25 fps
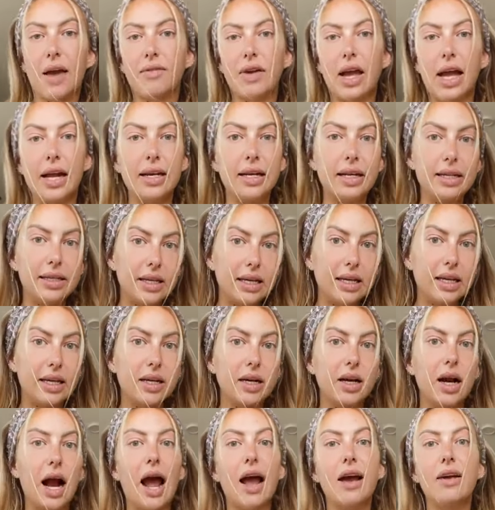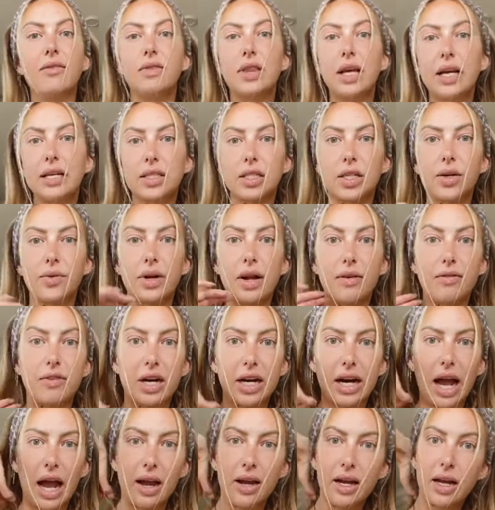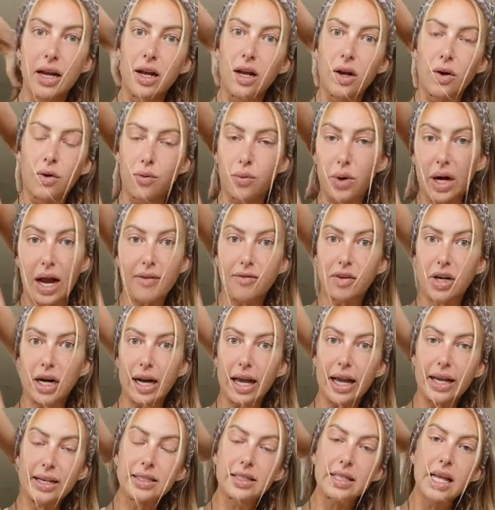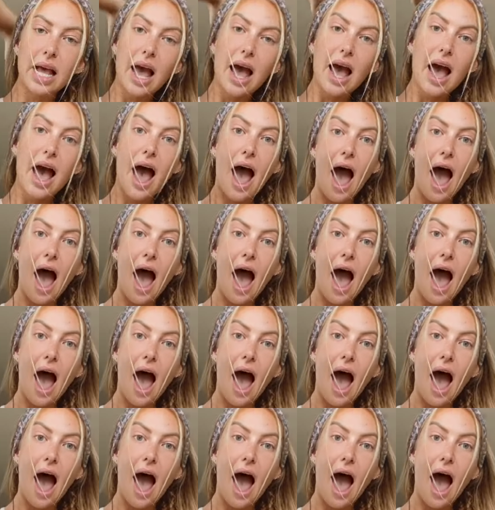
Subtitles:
I have ADD or I have this or whatever it is.